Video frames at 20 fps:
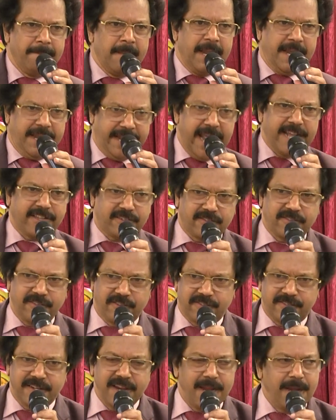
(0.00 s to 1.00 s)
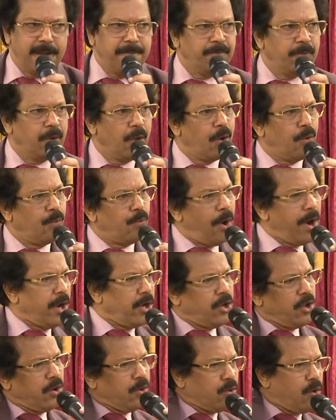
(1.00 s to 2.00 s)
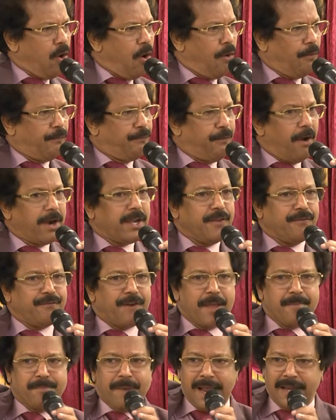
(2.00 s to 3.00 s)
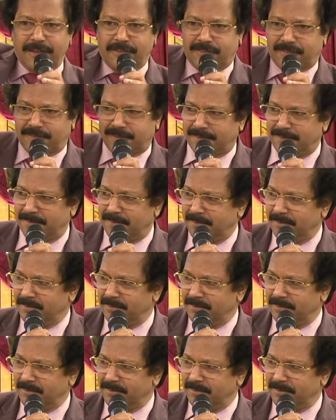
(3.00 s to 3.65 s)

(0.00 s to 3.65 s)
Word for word: next street, why do you go forty-five miles?